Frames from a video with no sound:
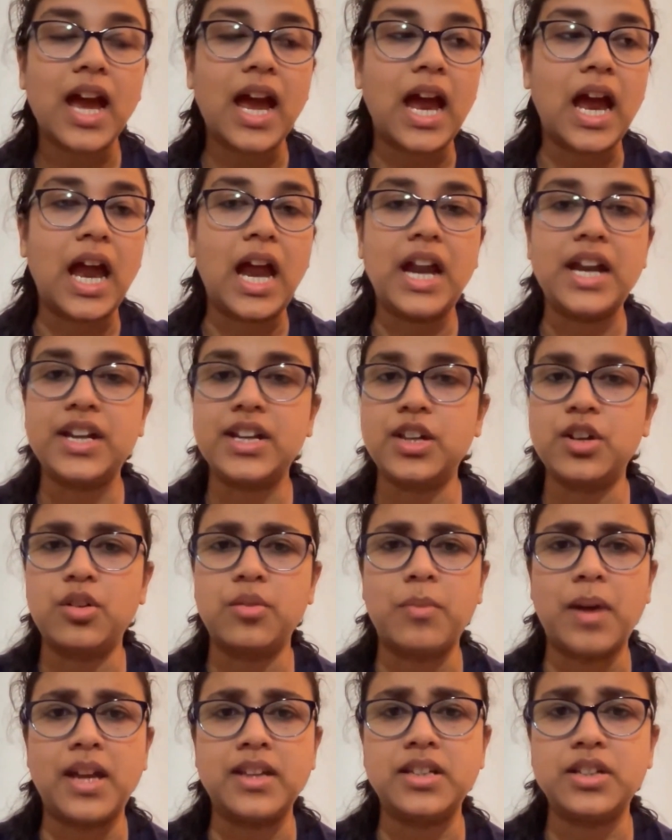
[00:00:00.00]
and your
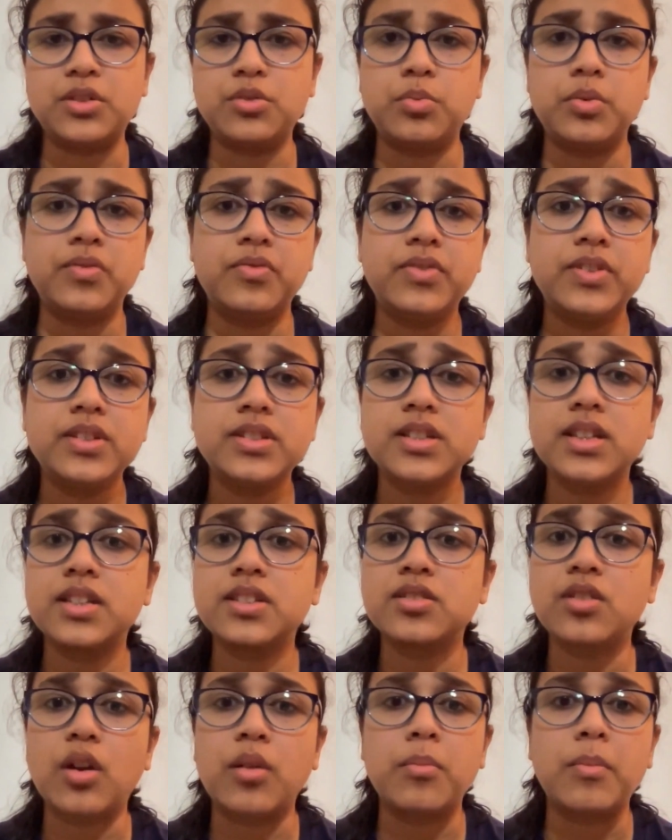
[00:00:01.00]
minor to be
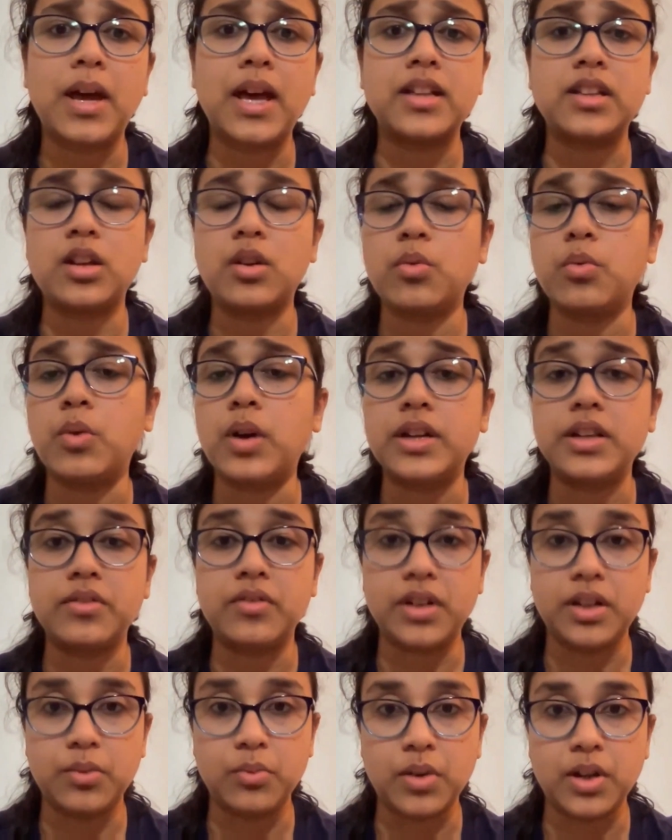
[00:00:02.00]
physics or math or
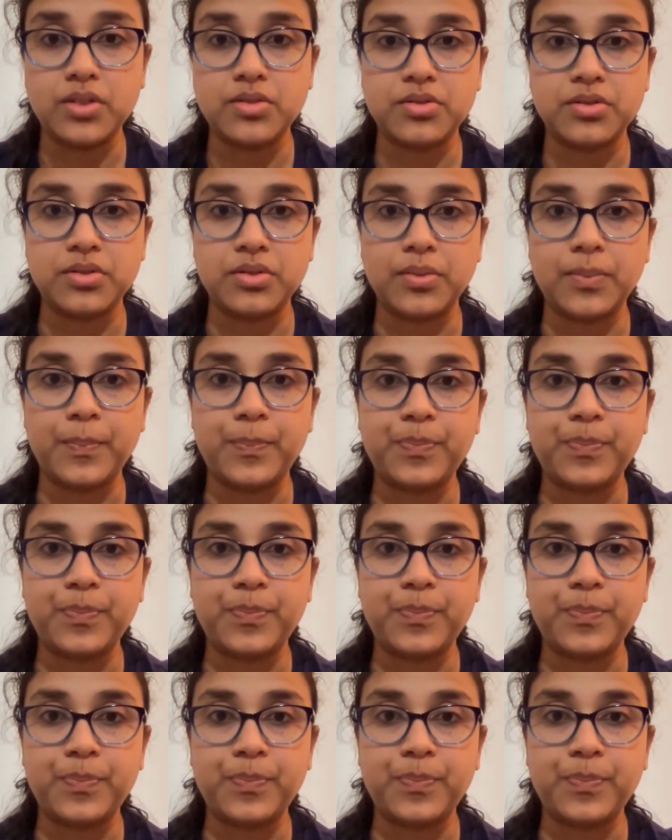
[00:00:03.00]
whatever you want to do.